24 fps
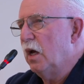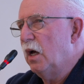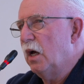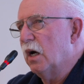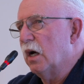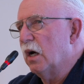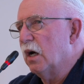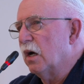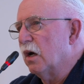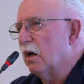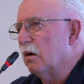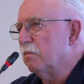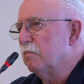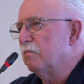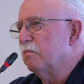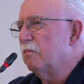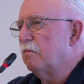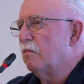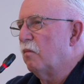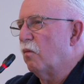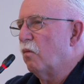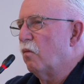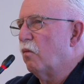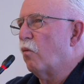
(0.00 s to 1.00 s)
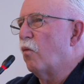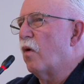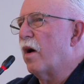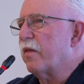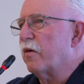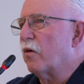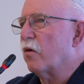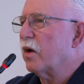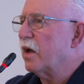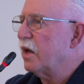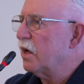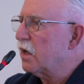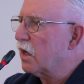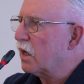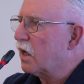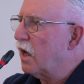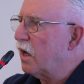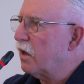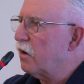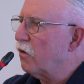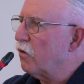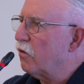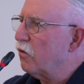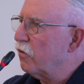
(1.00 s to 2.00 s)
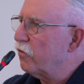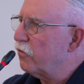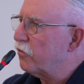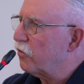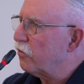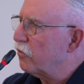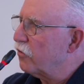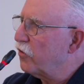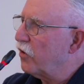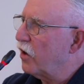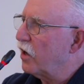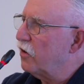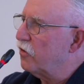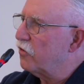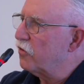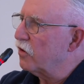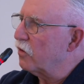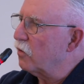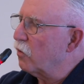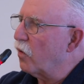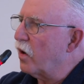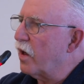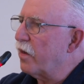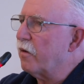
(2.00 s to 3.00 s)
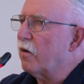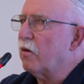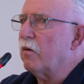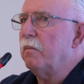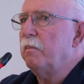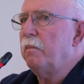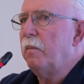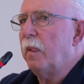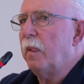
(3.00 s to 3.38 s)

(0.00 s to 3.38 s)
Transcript: weather indicators or changing weather: